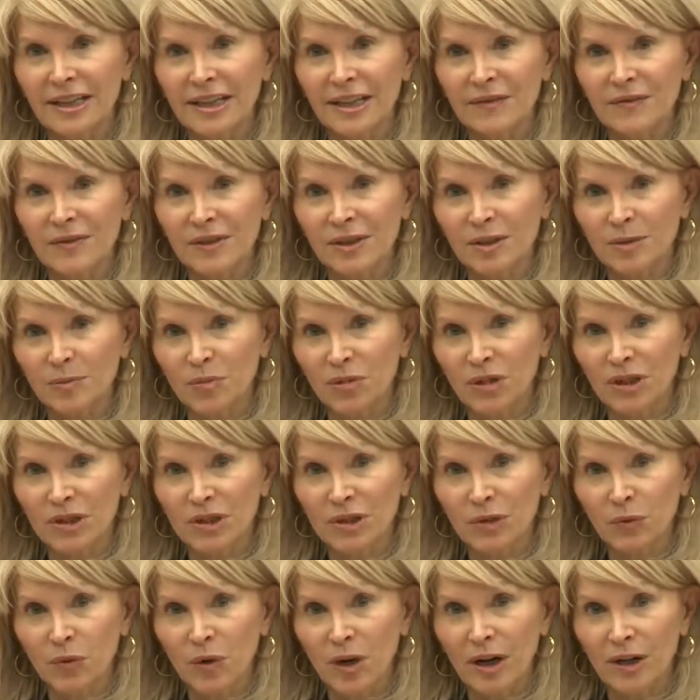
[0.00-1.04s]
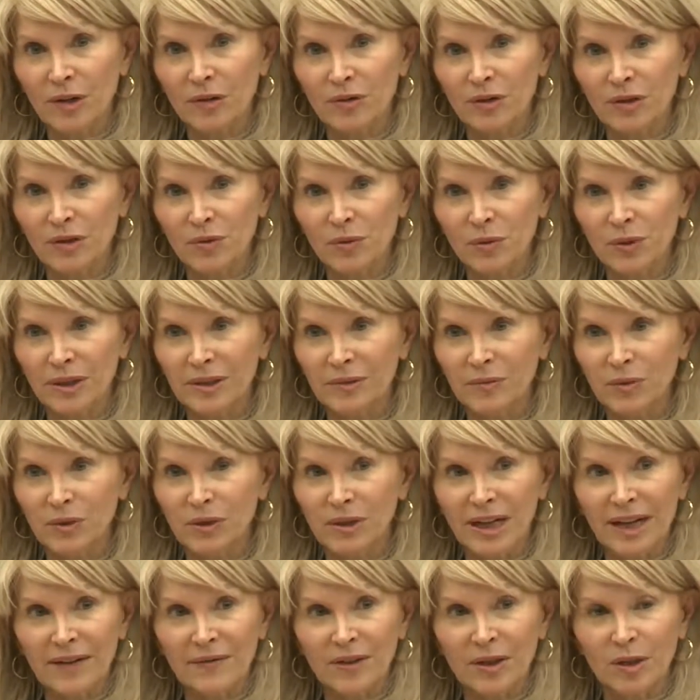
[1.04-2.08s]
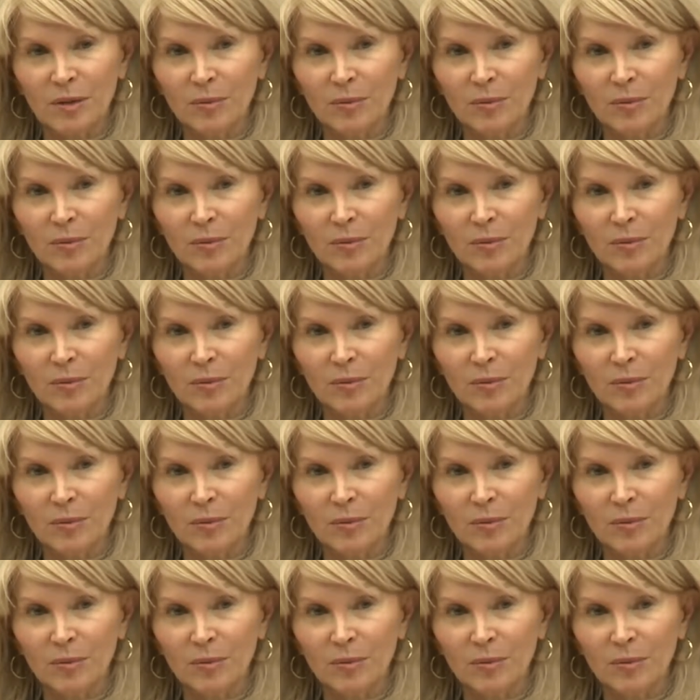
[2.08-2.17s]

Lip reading: give us the price you want, or else we'll have a